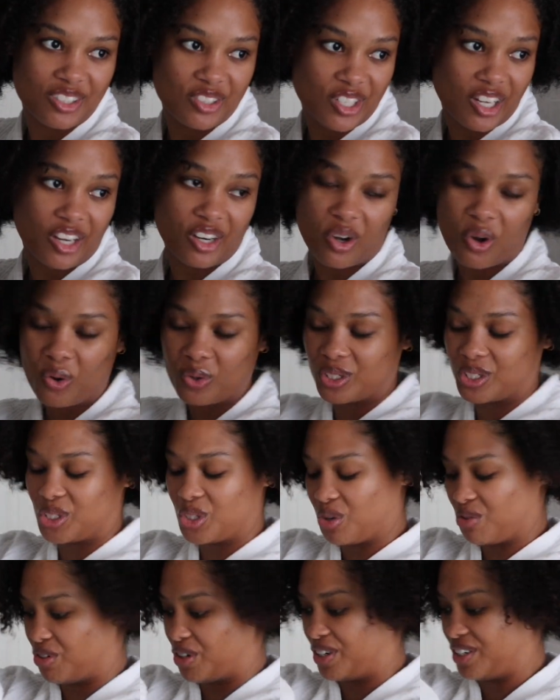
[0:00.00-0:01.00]
You gotta hold us
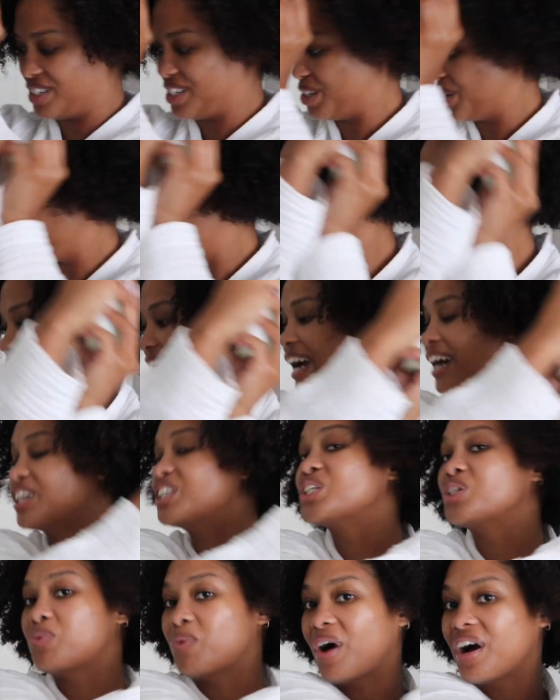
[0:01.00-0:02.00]
over until we can
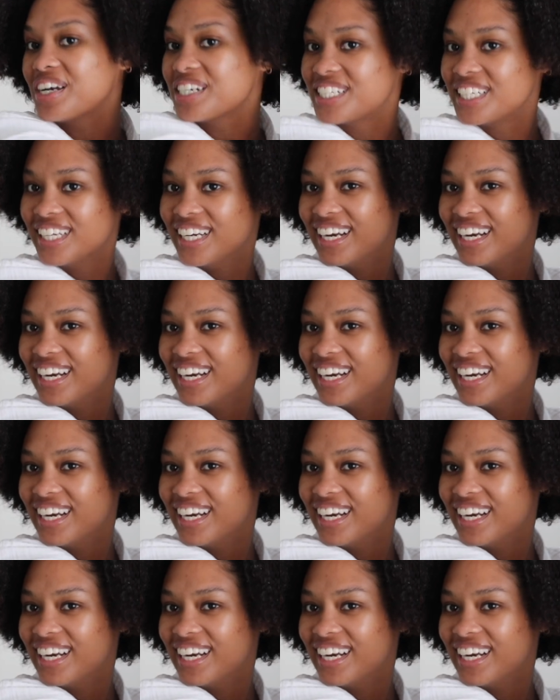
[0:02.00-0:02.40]
actually wash.